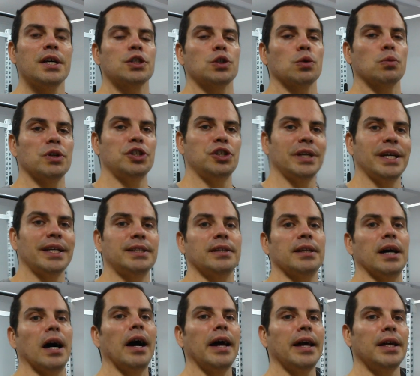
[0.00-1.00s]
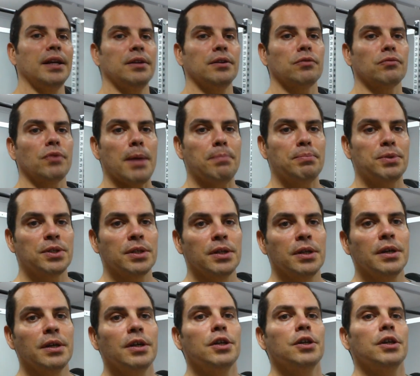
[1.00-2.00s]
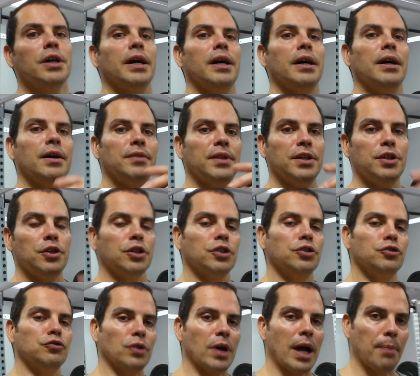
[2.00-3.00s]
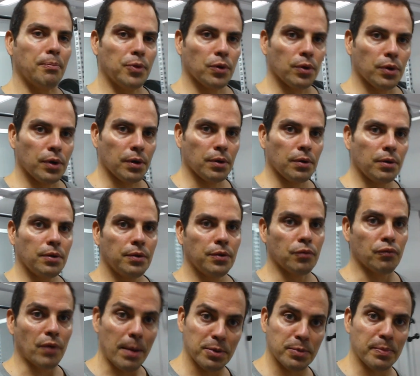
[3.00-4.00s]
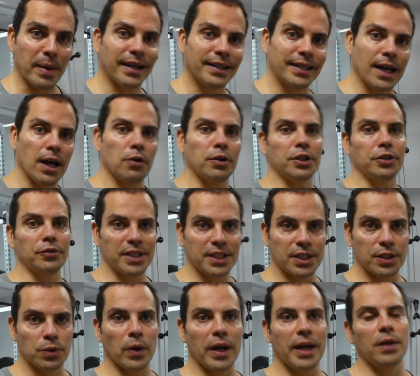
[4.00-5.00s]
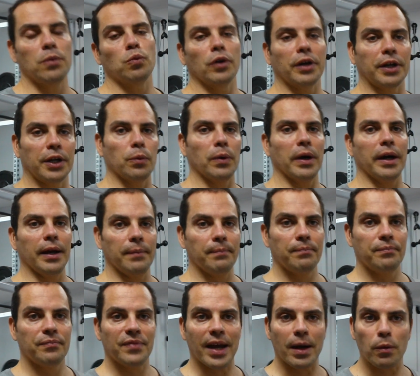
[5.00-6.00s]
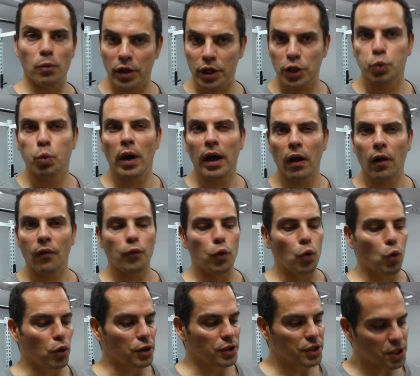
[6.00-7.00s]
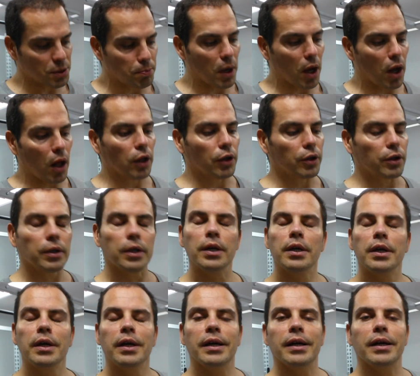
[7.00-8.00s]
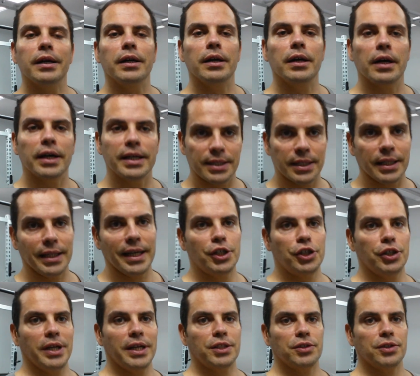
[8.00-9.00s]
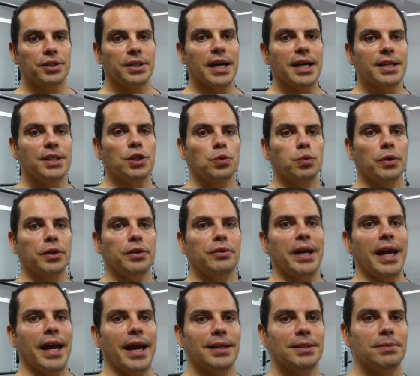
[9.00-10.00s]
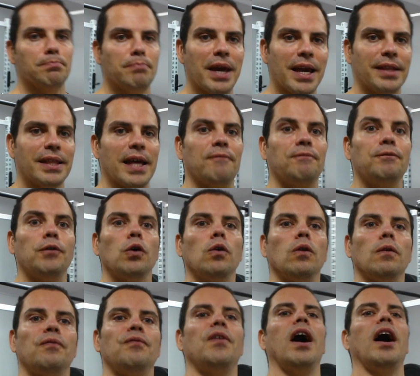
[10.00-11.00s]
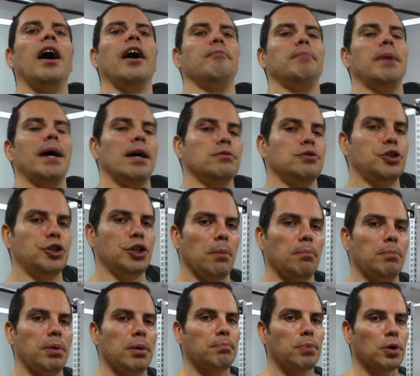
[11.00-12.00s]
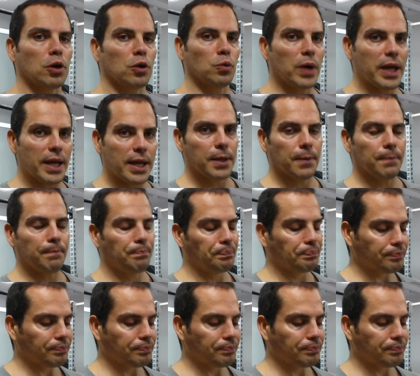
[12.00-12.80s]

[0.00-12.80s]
So once you get to the high end of the reps, then you can drop the reps back down, increase the weight, and work your way. That works well for smaller isolation exercises where you can't make that full 5-pound jump per week.